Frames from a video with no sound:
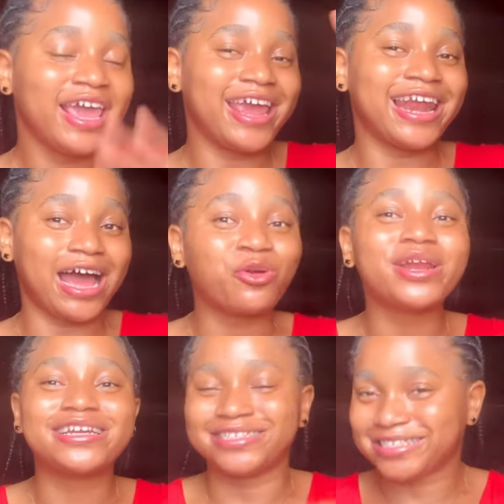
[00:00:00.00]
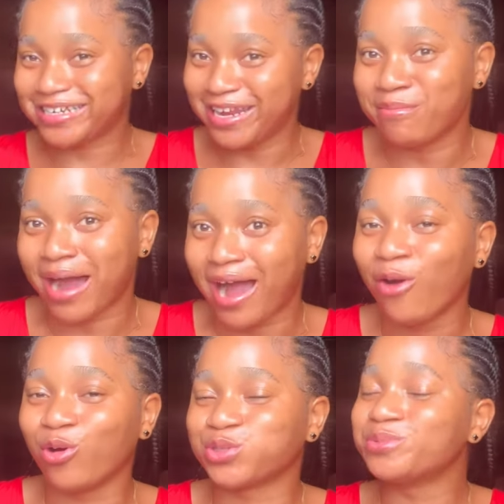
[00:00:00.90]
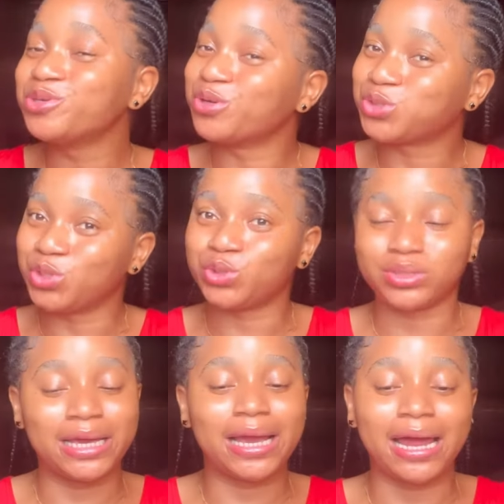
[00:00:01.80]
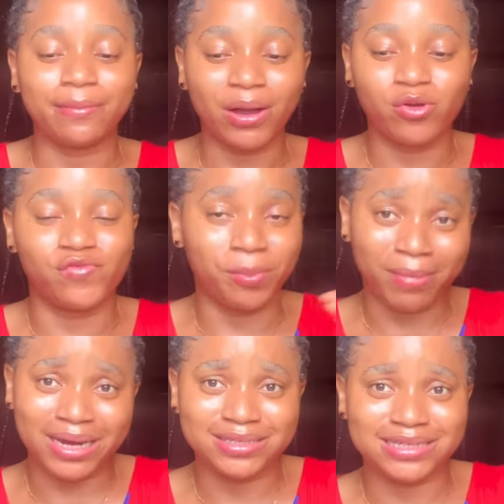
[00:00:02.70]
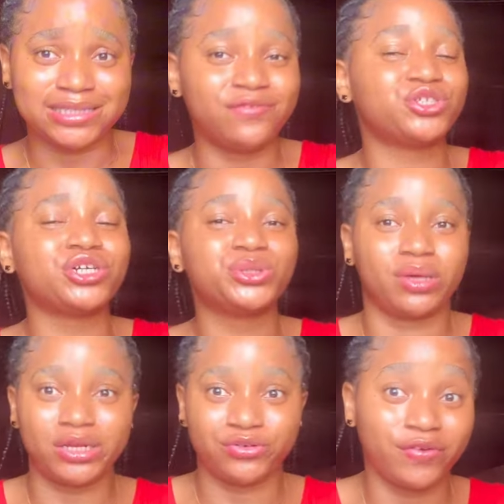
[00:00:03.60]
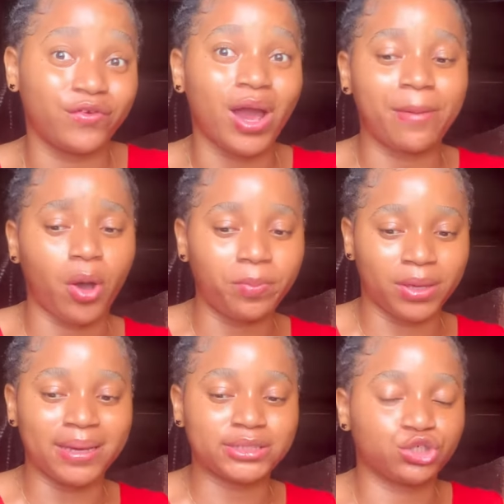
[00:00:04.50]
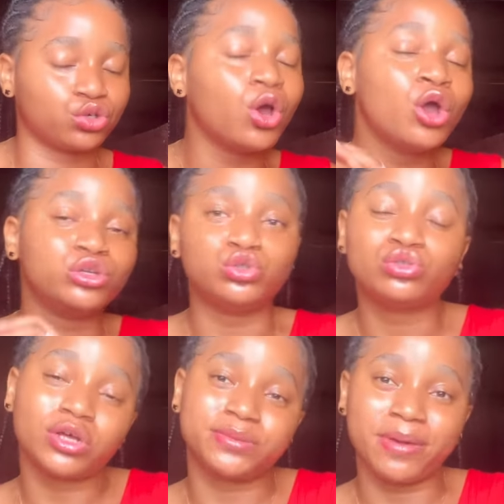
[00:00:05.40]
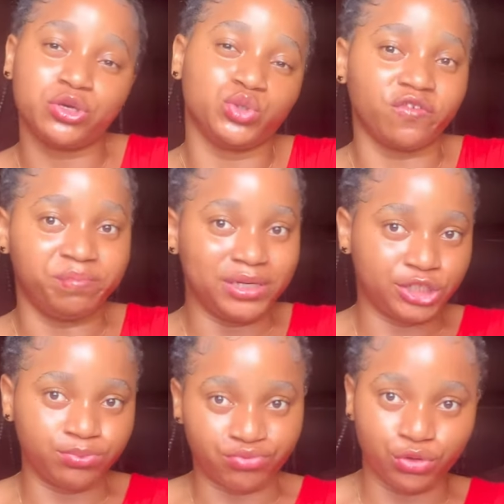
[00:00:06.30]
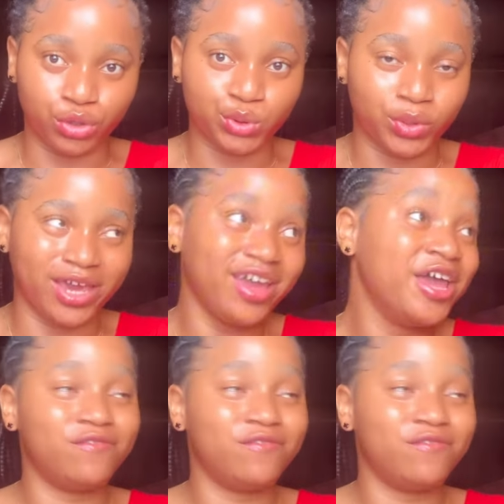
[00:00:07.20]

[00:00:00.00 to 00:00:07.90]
And another disclaimer, or something you also need to take at the back of your mind, is that if you're trying to get rid of your hyperpigmentation, do not make use of bleaching products, okay?